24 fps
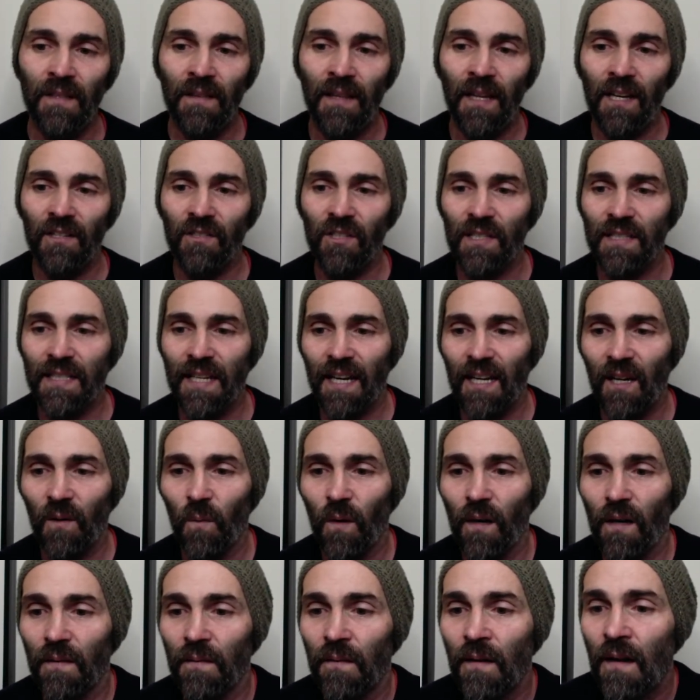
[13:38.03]
There's your second
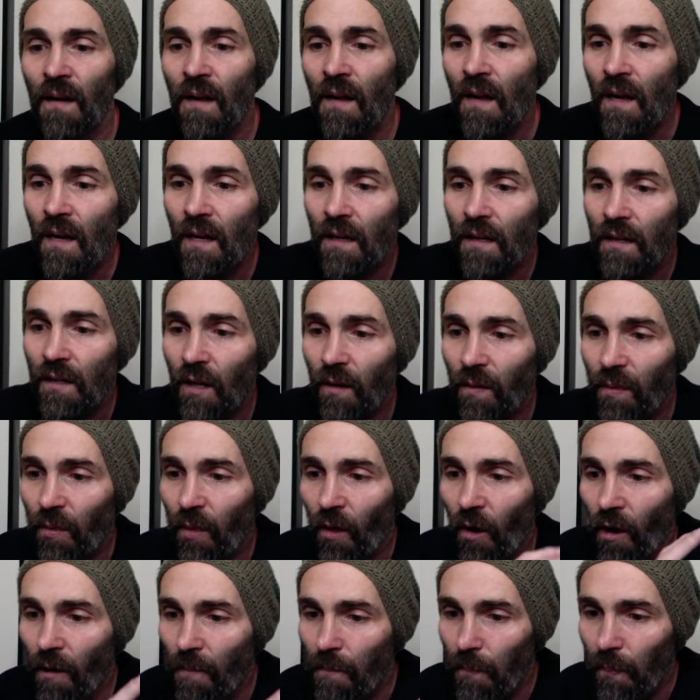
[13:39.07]
one. Your
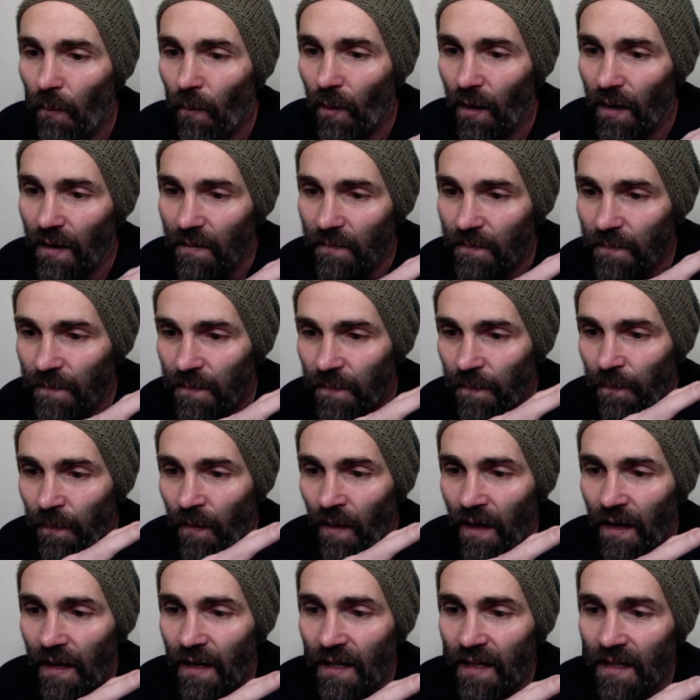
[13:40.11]
third point
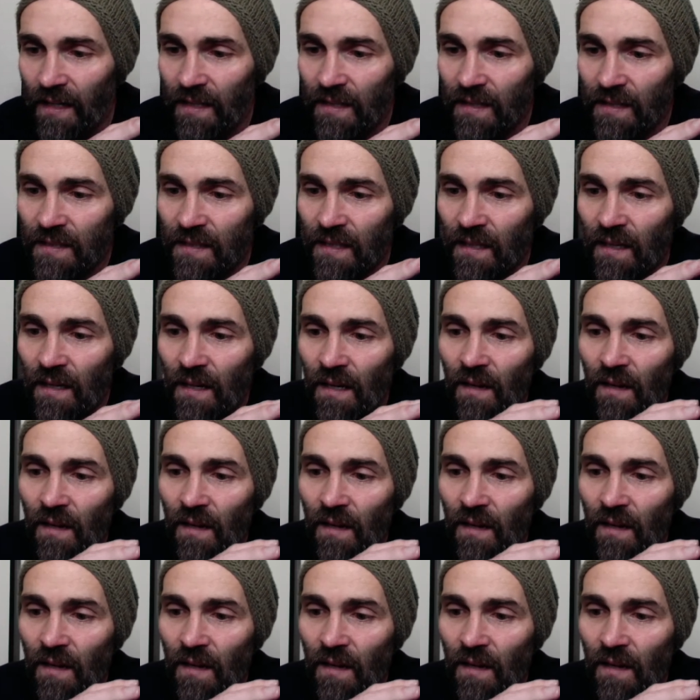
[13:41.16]
is